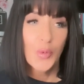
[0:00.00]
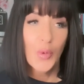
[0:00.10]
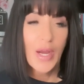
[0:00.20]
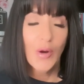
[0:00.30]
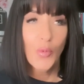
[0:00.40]

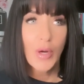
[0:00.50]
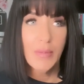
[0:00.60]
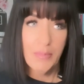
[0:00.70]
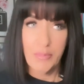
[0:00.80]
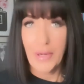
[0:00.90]
where
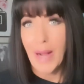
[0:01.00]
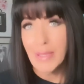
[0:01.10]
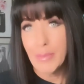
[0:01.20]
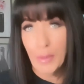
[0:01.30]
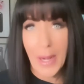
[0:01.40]
we're
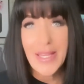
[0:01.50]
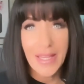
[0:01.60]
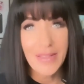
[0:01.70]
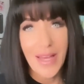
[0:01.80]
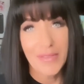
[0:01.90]
probably
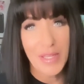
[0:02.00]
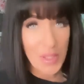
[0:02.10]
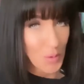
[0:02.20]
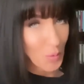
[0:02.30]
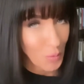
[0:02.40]
breaking a lot of
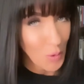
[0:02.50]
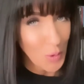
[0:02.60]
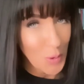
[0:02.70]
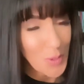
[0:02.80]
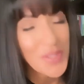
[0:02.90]
these
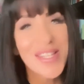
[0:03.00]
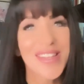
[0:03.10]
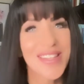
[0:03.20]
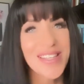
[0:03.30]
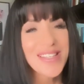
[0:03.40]
rules
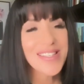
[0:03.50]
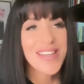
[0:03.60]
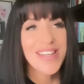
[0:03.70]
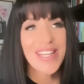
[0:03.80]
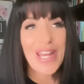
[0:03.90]
that these,
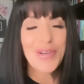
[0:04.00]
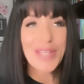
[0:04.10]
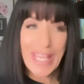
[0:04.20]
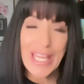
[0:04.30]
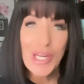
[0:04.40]
you know,
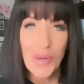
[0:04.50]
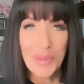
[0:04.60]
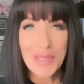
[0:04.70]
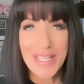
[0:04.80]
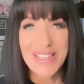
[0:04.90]
keto
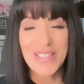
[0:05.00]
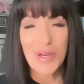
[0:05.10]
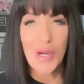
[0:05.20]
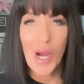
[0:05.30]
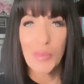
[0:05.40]
police
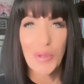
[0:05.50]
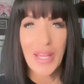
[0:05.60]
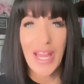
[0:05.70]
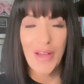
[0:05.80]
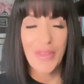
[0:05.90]
are, are
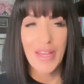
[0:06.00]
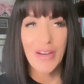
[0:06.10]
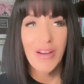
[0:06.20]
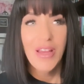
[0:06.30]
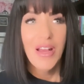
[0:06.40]
putting out
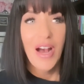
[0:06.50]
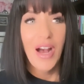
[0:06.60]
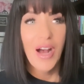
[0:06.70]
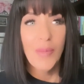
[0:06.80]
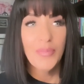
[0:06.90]
there,
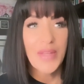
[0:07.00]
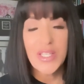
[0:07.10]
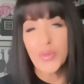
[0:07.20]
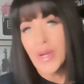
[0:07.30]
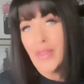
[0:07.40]
um,
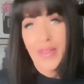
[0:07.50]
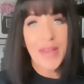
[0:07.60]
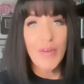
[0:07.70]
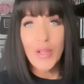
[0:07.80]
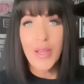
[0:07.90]
guess what?
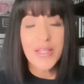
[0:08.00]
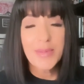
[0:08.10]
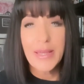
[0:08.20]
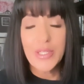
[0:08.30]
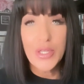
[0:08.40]
They've all
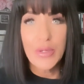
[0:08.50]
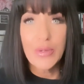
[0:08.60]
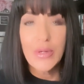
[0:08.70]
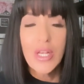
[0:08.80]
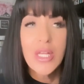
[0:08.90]
lost weight too.
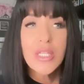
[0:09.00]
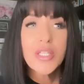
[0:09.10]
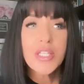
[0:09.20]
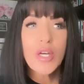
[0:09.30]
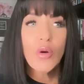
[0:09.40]

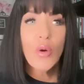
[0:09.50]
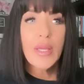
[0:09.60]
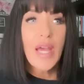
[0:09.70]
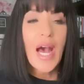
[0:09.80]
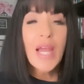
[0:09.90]
So
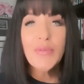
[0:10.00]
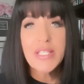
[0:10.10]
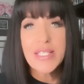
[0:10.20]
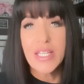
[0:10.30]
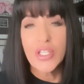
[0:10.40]
I
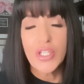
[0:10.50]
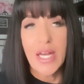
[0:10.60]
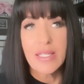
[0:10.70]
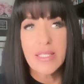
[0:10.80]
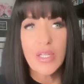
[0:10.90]
would
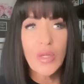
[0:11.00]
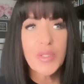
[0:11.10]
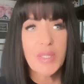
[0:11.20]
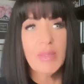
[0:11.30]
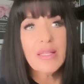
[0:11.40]
suggest
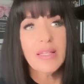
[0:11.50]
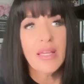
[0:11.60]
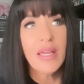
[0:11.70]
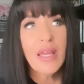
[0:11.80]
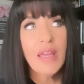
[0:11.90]

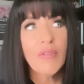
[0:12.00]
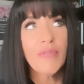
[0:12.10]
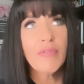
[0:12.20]
ultimately if